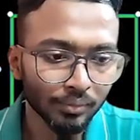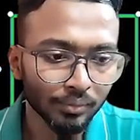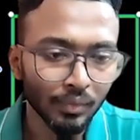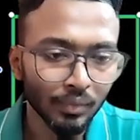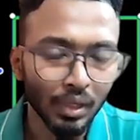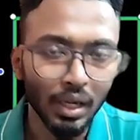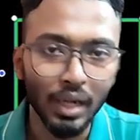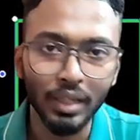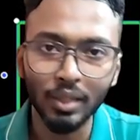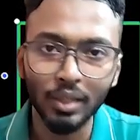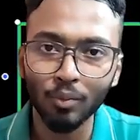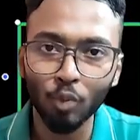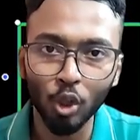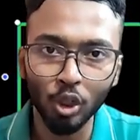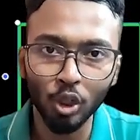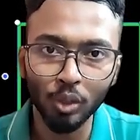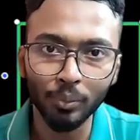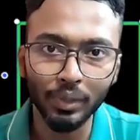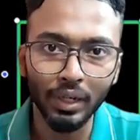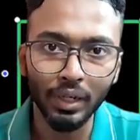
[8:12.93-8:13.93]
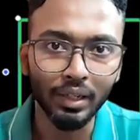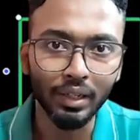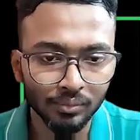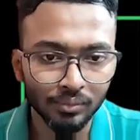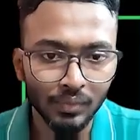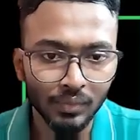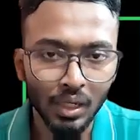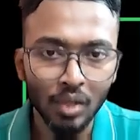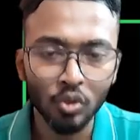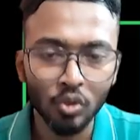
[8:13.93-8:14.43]
at the bottom right.
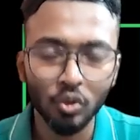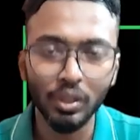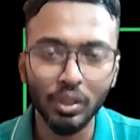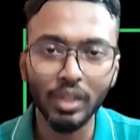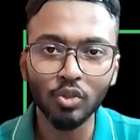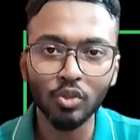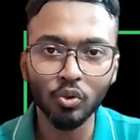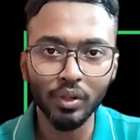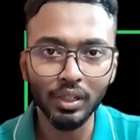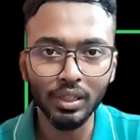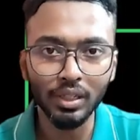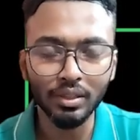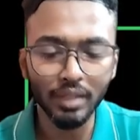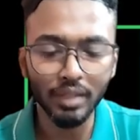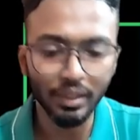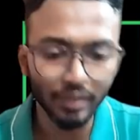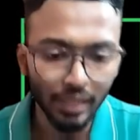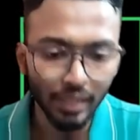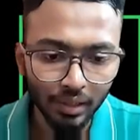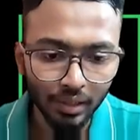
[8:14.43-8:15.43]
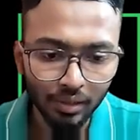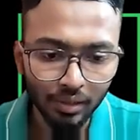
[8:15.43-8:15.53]
So let's quickly check that.